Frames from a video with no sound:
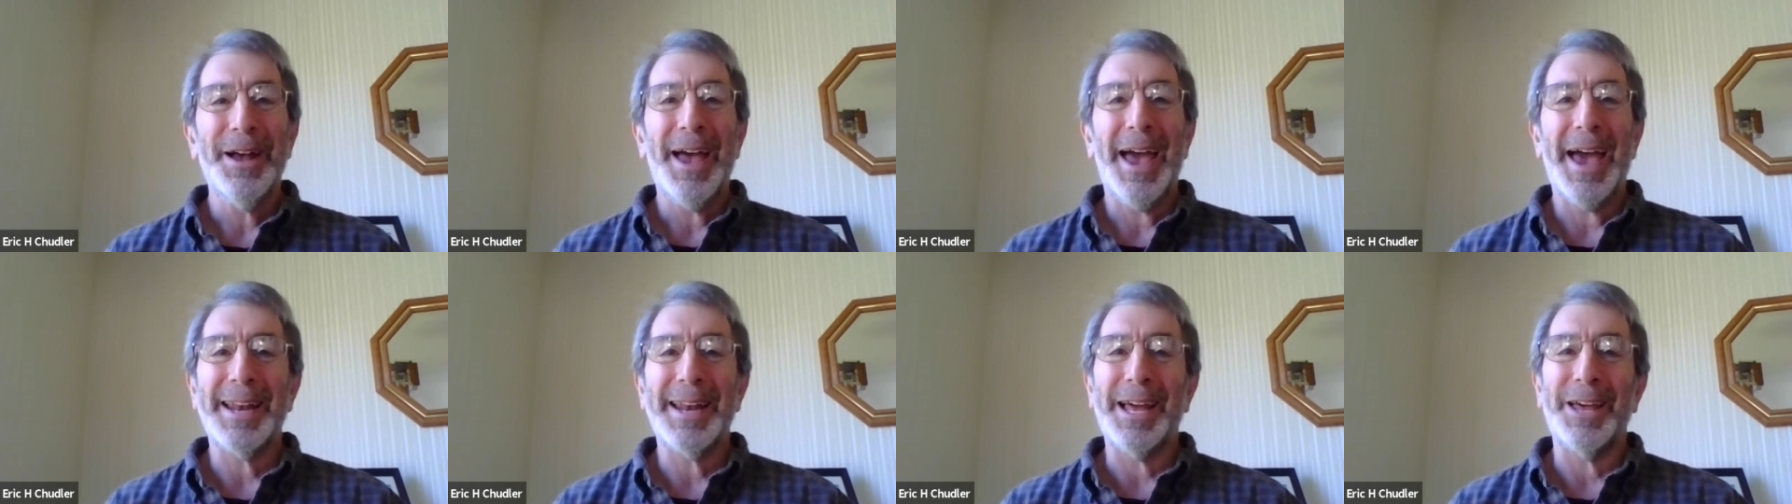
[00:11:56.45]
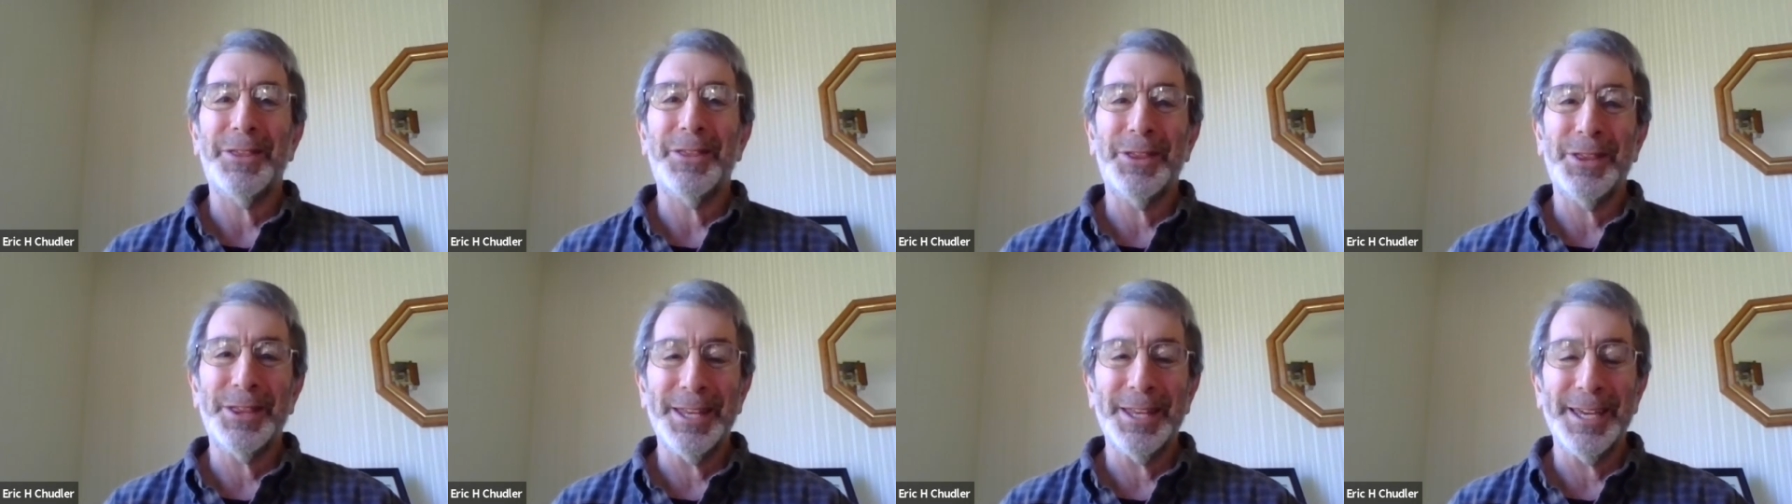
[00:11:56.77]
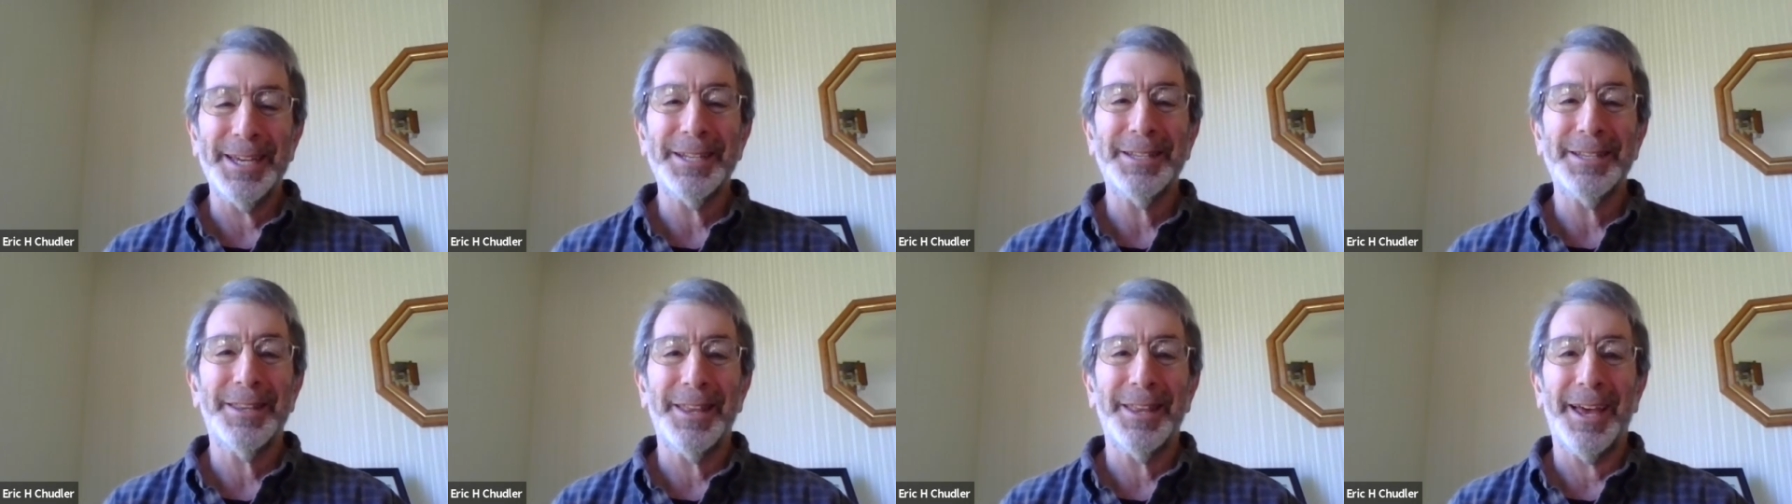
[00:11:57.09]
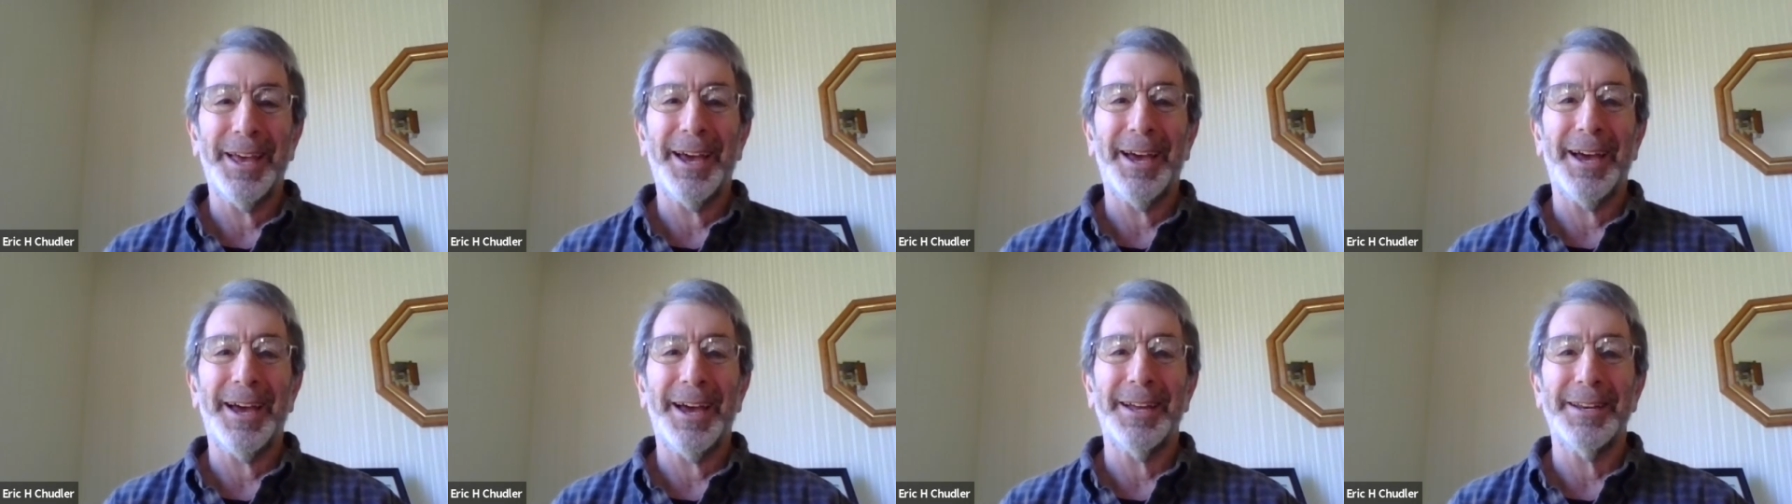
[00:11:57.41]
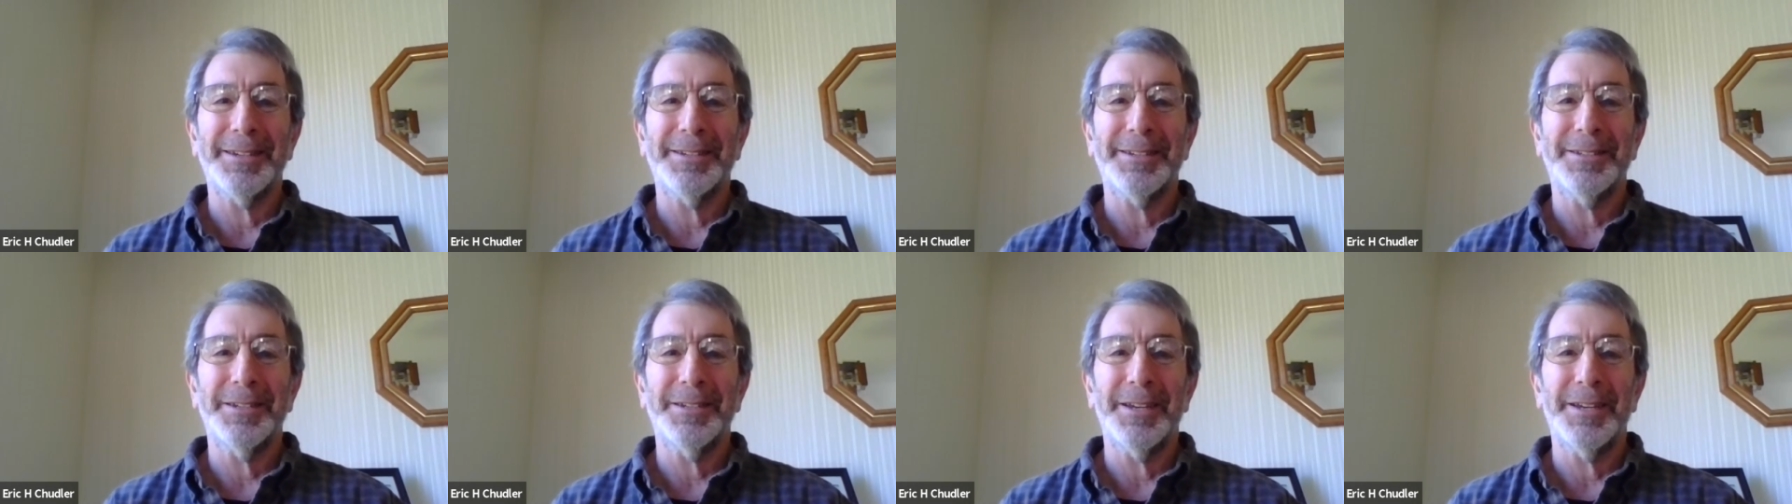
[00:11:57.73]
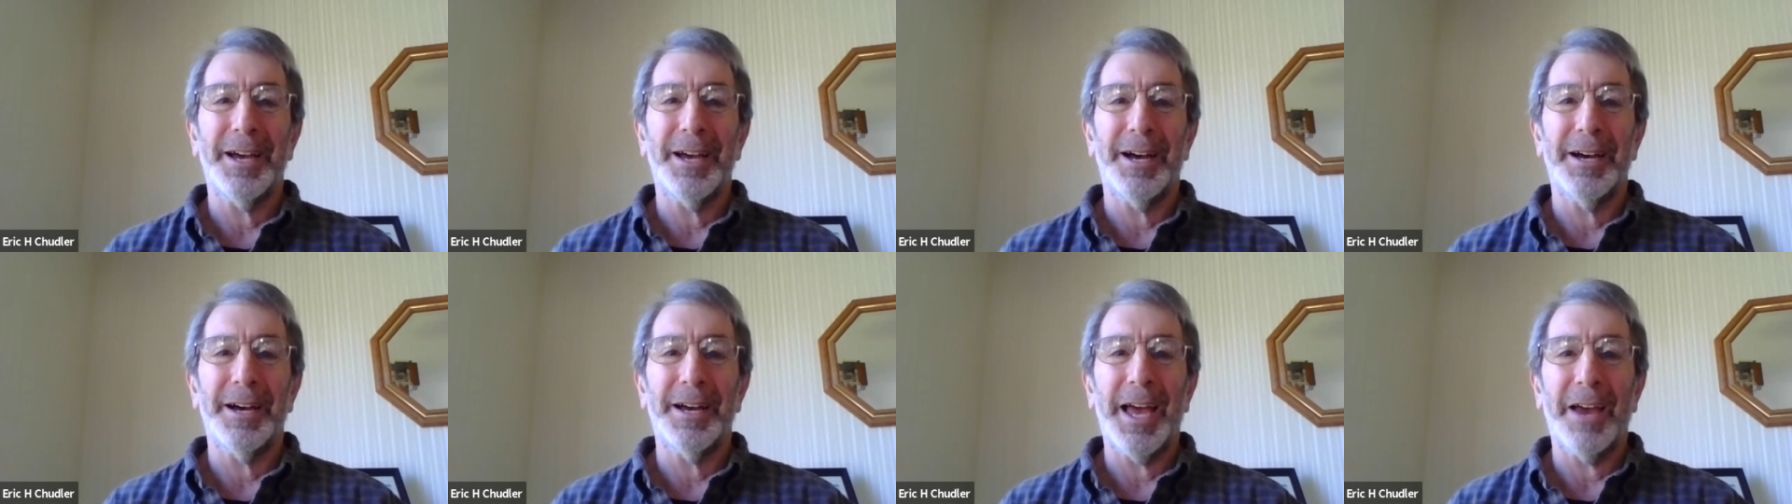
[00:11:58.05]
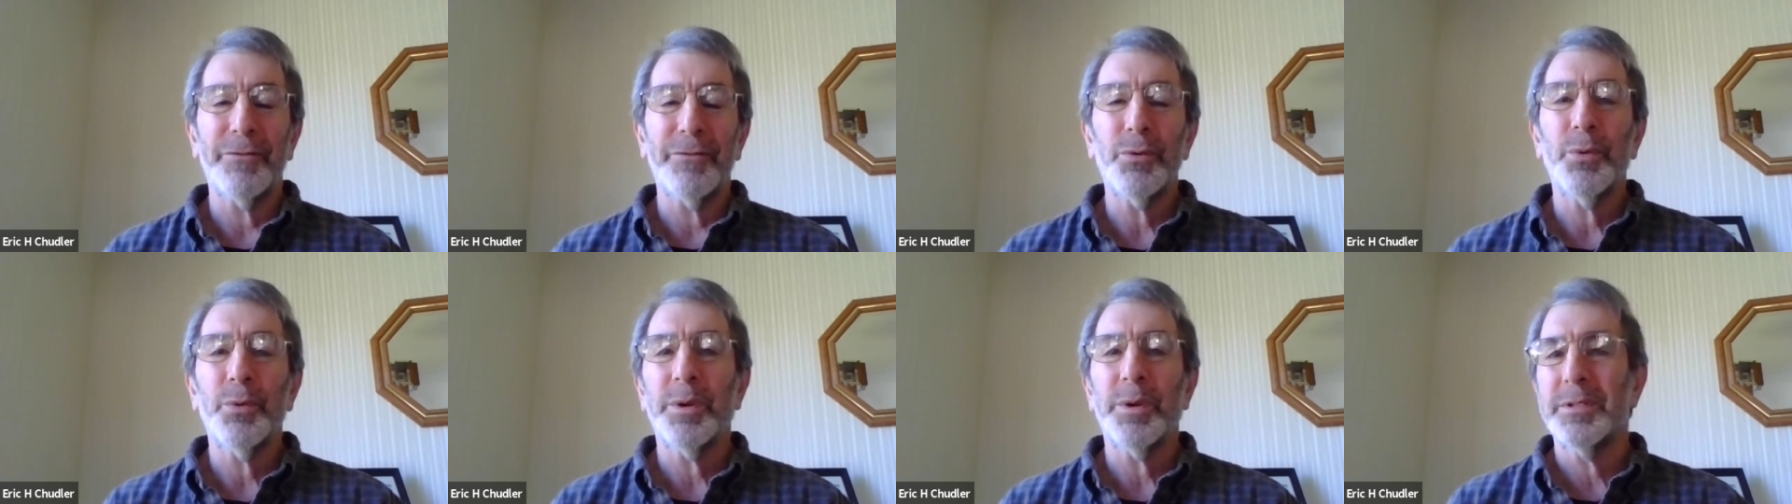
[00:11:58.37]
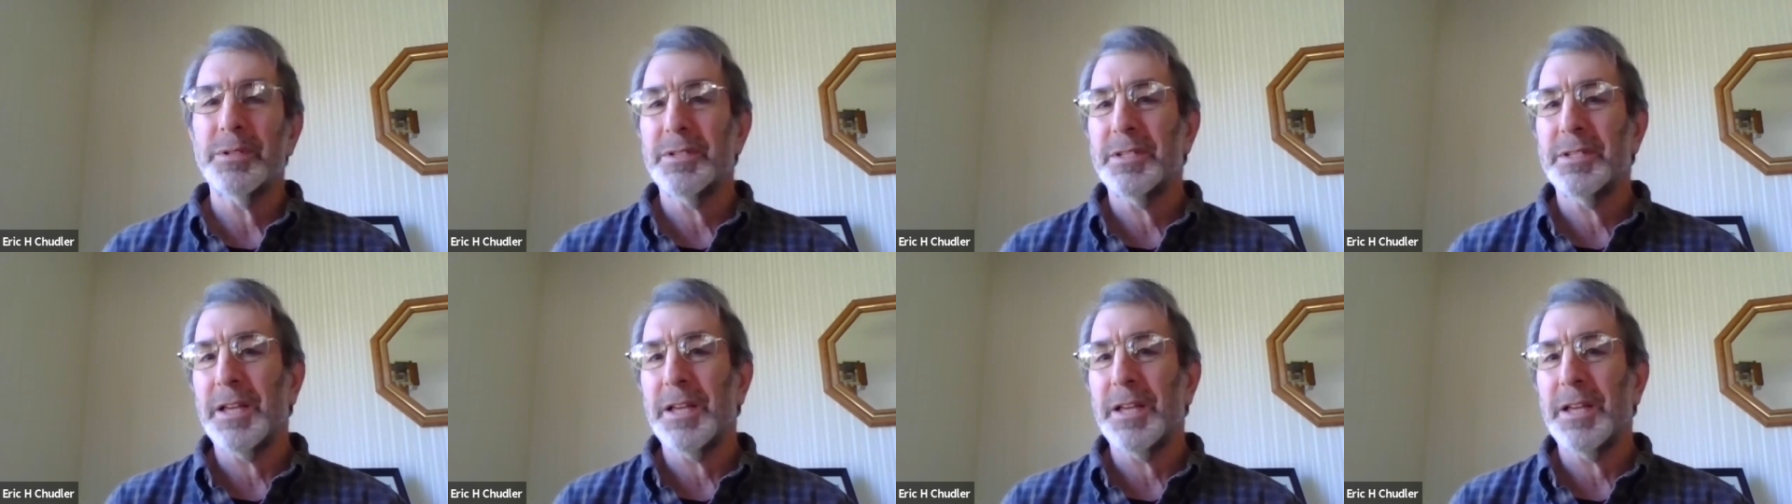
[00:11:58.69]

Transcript: And I think that everyone's